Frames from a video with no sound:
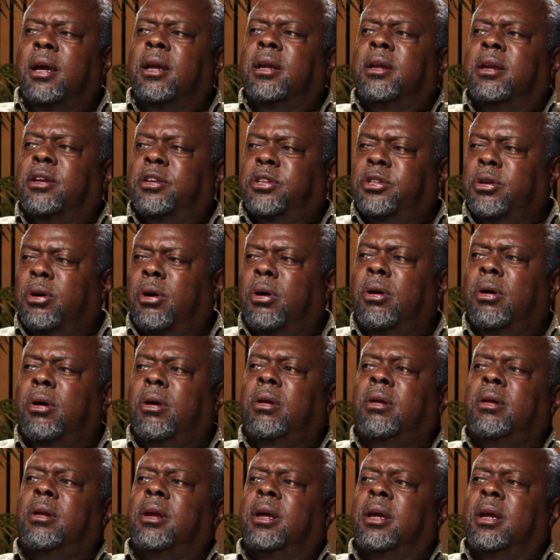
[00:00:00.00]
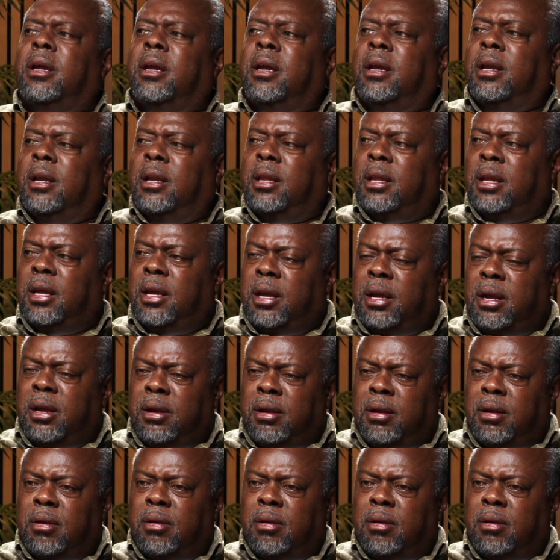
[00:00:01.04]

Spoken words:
The soil, the